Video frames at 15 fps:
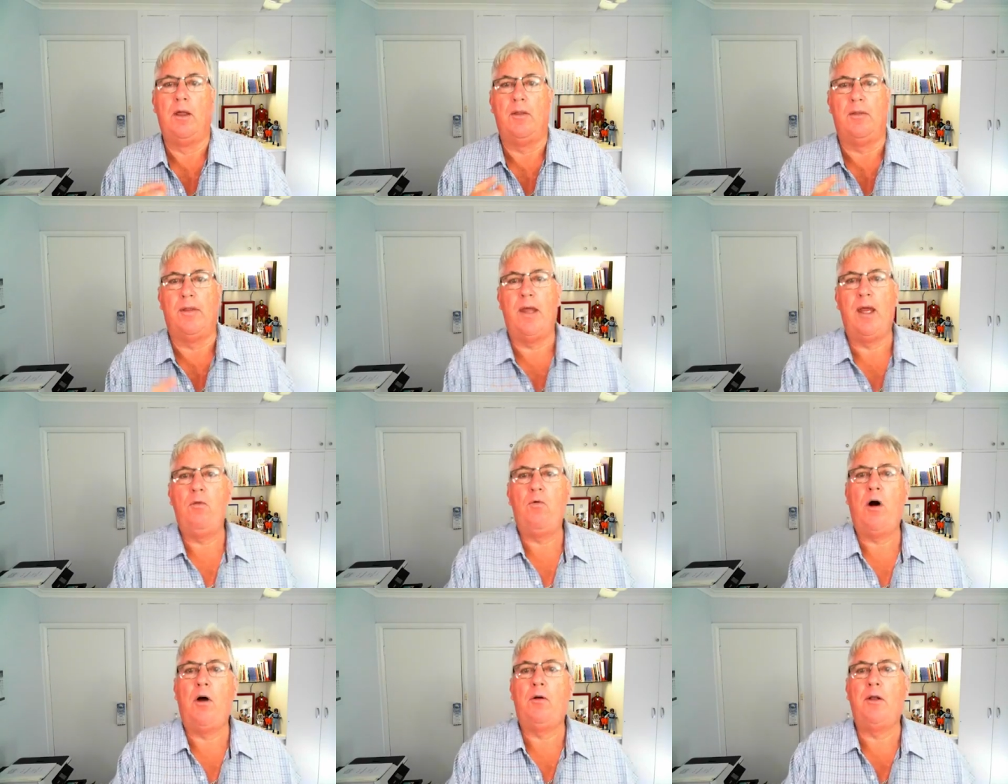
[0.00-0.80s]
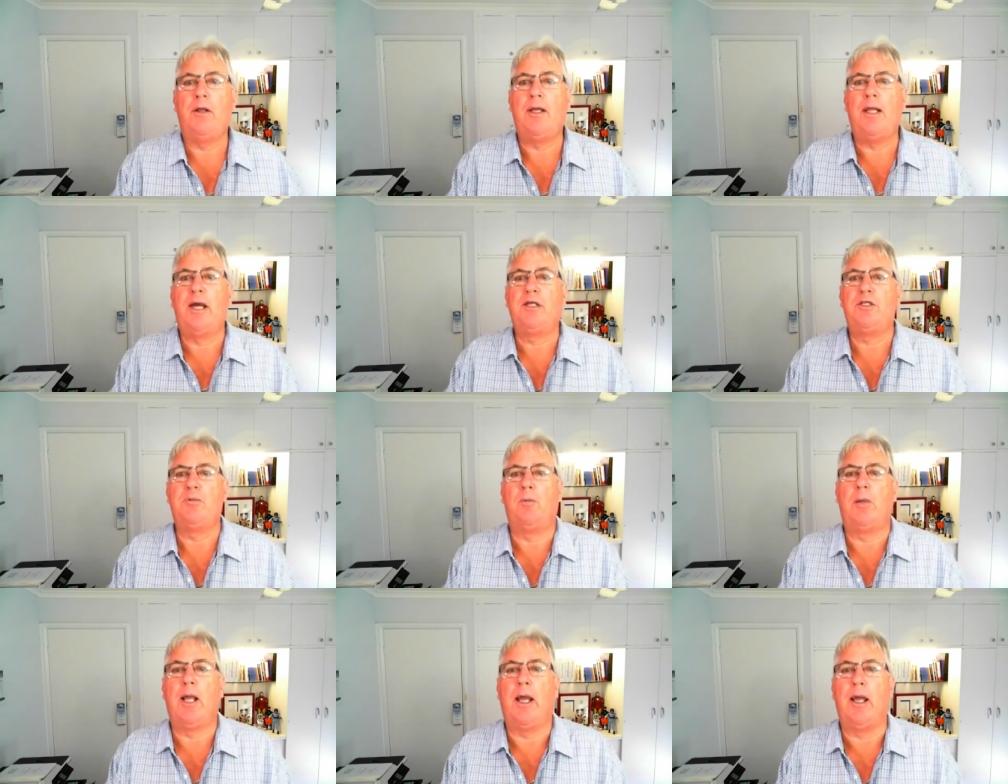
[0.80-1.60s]
their role in the
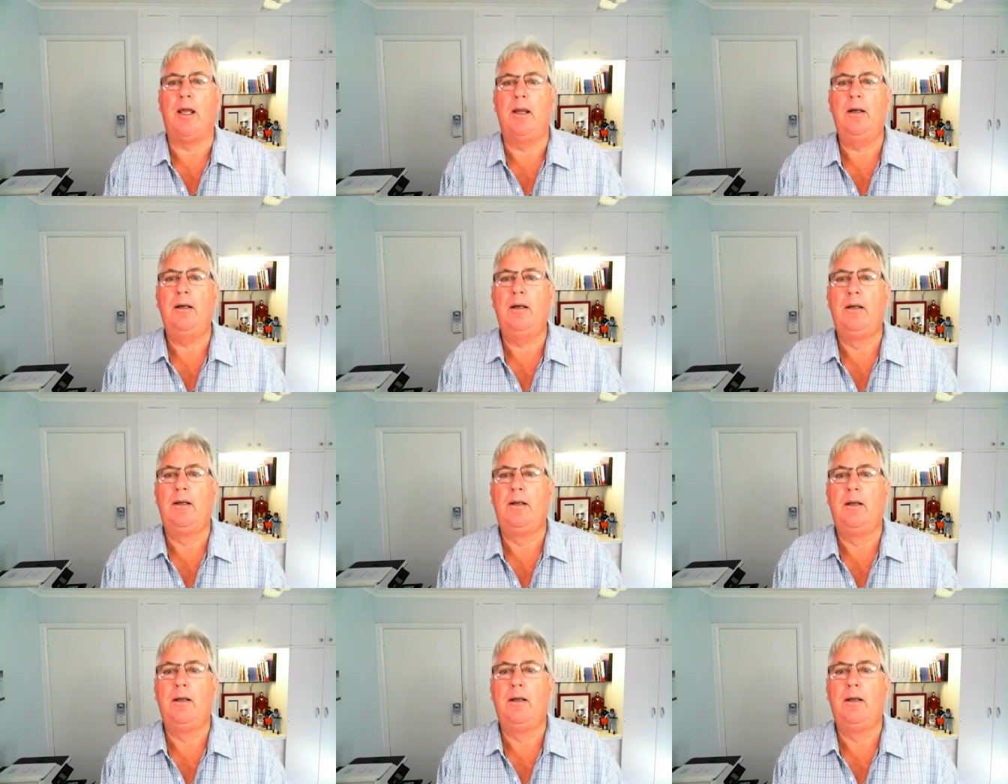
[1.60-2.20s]
action plan,